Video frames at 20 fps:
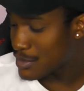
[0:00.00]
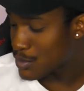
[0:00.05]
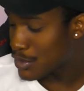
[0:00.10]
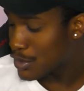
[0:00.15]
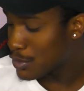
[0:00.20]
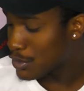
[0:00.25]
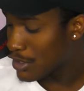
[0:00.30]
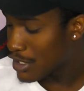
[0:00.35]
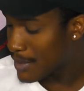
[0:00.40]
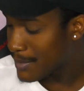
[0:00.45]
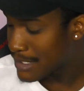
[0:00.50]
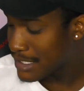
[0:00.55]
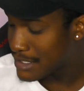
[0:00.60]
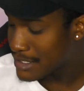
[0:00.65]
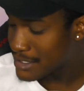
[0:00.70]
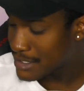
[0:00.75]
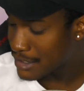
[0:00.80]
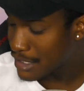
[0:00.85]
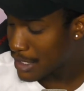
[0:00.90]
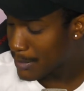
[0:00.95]
When you look up these
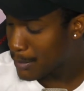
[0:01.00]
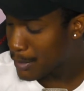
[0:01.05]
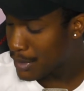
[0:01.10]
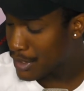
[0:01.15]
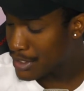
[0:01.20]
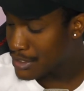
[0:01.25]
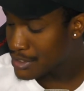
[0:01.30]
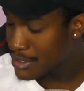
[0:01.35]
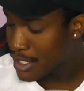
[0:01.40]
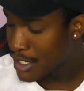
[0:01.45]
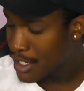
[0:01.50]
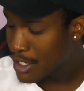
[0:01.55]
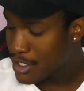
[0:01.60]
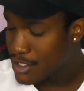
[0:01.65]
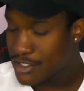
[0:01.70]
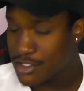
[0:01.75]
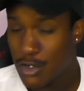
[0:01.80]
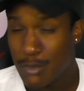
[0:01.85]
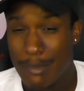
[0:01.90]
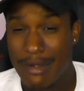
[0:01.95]
celebrities,
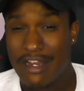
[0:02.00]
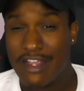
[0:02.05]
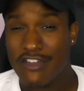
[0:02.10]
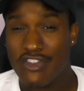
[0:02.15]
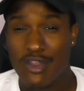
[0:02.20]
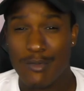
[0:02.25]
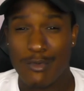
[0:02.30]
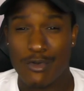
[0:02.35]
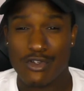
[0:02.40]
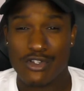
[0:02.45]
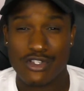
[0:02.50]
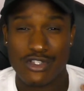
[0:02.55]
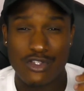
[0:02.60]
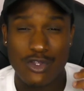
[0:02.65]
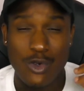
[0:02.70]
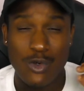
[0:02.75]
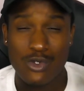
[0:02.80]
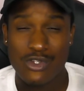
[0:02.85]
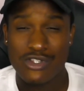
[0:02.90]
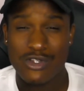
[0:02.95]
so many of them are
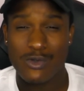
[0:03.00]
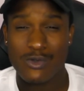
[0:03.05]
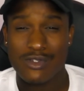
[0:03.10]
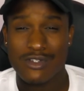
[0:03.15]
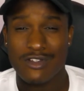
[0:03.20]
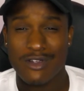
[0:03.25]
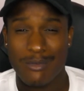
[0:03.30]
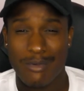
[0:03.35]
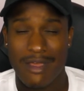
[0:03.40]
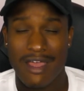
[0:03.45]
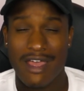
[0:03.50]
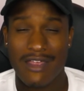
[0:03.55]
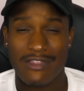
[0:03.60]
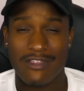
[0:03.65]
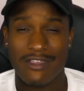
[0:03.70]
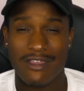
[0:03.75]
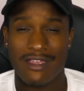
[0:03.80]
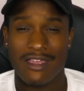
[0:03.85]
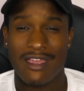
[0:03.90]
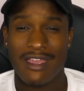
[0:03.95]
so
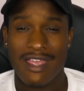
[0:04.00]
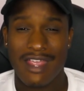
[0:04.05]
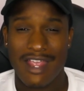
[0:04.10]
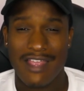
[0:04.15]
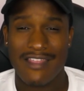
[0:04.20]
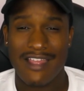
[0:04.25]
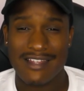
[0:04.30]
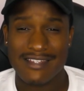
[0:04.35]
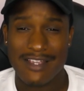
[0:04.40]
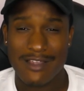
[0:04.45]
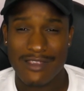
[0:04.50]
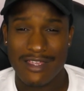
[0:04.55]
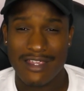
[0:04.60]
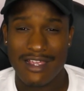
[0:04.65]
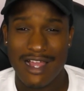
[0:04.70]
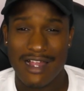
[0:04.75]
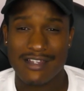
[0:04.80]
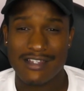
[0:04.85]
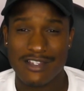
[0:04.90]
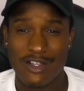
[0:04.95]
sociopathic, and that's how they
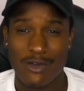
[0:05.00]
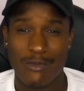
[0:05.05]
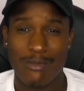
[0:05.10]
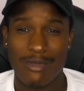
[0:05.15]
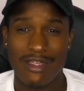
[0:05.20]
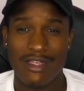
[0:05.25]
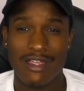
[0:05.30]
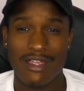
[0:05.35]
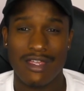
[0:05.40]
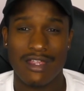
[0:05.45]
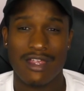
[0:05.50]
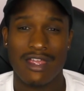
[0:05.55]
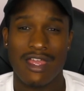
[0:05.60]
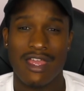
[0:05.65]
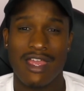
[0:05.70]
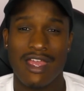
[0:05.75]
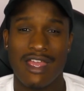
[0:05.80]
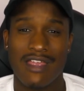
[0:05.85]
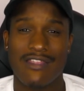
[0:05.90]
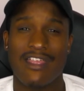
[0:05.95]
got so big,
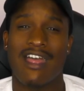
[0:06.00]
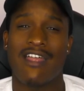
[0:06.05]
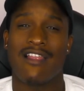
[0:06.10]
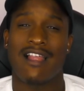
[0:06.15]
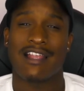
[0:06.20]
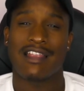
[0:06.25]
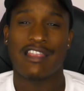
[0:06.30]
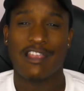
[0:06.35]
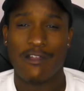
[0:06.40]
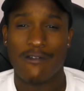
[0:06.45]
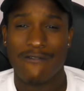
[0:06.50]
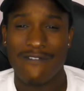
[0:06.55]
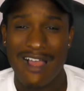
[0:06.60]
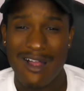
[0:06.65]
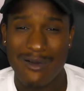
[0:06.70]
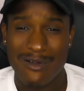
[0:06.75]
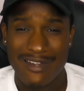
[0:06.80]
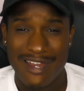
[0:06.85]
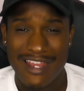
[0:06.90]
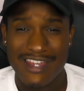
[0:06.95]
that, like, their
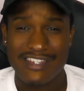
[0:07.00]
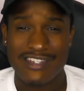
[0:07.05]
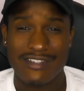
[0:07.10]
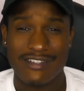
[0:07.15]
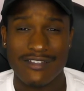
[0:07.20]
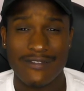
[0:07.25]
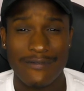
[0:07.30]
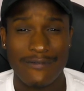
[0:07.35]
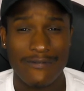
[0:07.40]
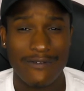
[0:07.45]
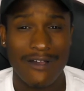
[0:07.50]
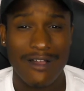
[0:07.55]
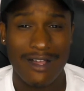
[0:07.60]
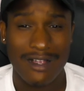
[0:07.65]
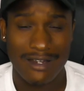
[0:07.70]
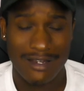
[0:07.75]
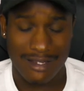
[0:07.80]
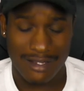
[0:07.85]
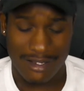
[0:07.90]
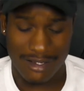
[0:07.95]
foundation's
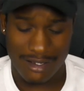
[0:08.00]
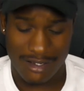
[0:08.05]
fucked.